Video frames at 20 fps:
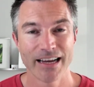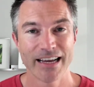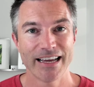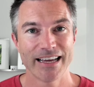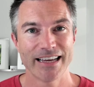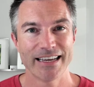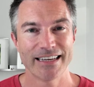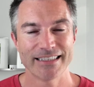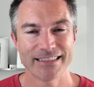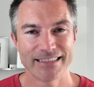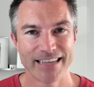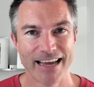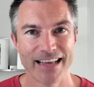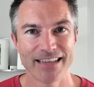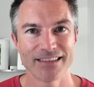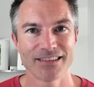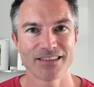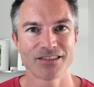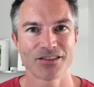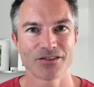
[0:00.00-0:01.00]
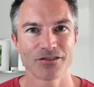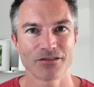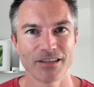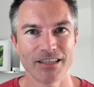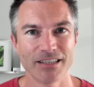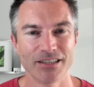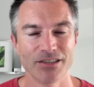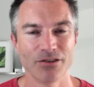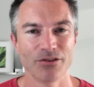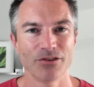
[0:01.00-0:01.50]
it tends to
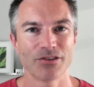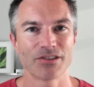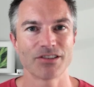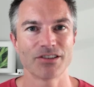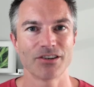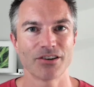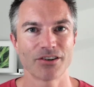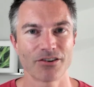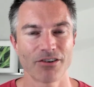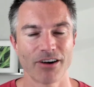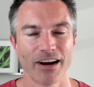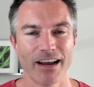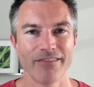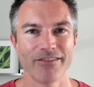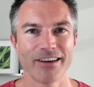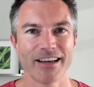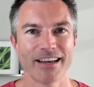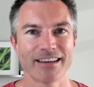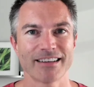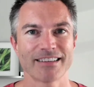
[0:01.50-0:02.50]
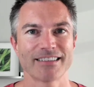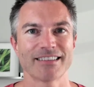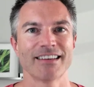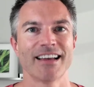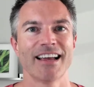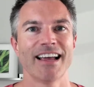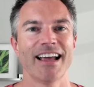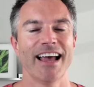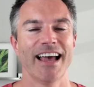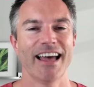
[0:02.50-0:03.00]
reduce your cravings
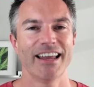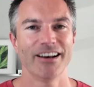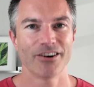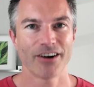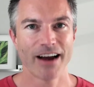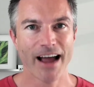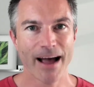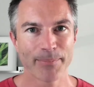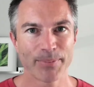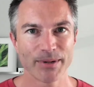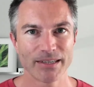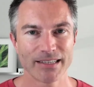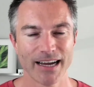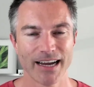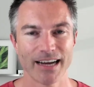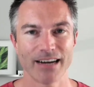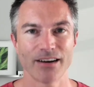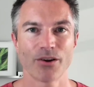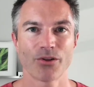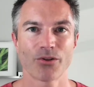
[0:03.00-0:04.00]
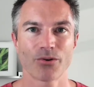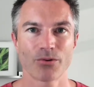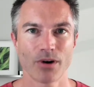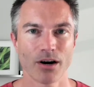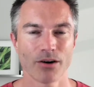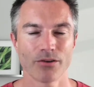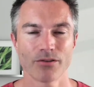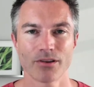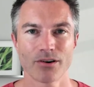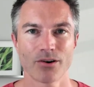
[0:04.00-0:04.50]
and your appetite
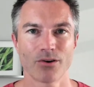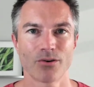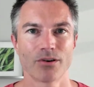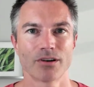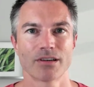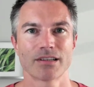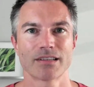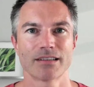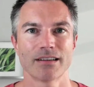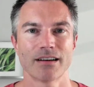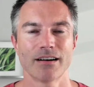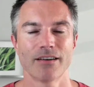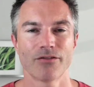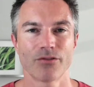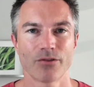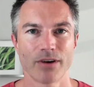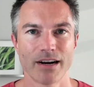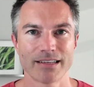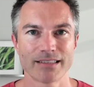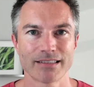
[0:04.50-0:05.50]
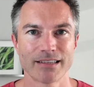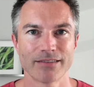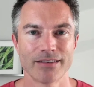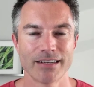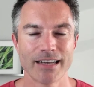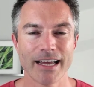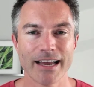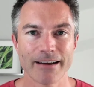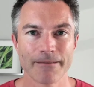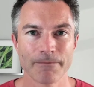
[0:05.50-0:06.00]
throughout the course of the rest of the
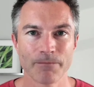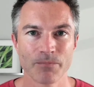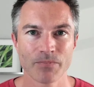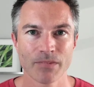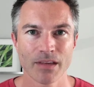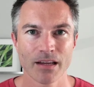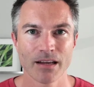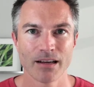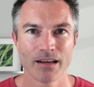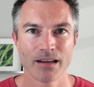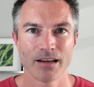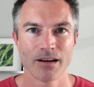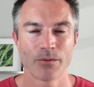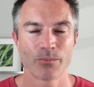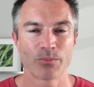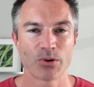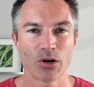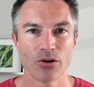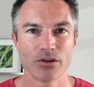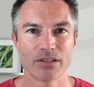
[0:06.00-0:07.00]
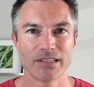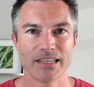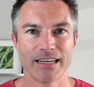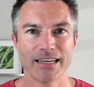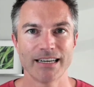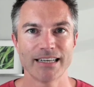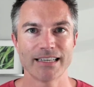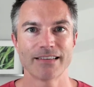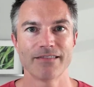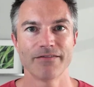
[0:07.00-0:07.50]
day.
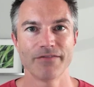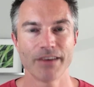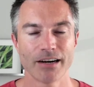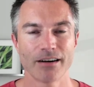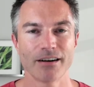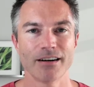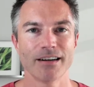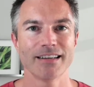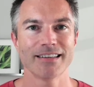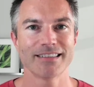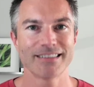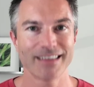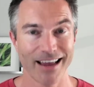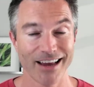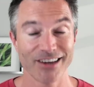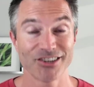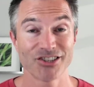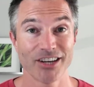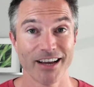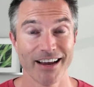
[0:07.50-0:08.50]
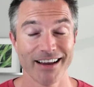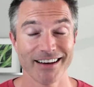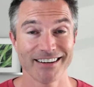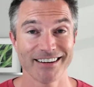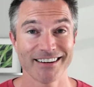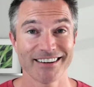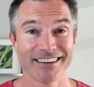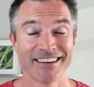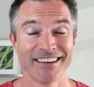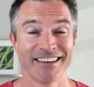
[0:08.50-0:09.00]
Protein is very
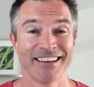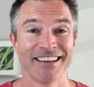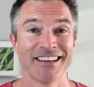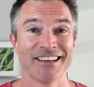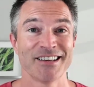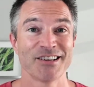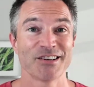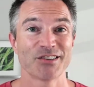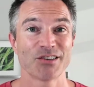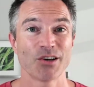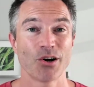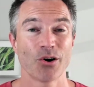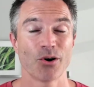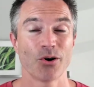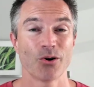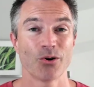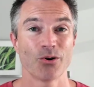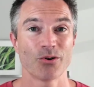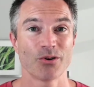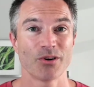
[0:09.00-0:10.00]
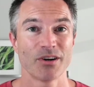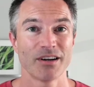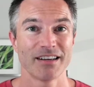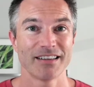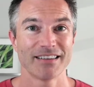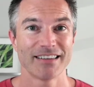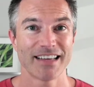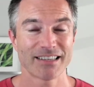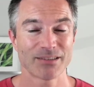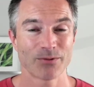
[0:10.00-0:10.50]
satiating, so
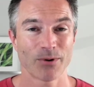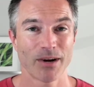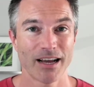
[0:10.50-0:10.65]
that's why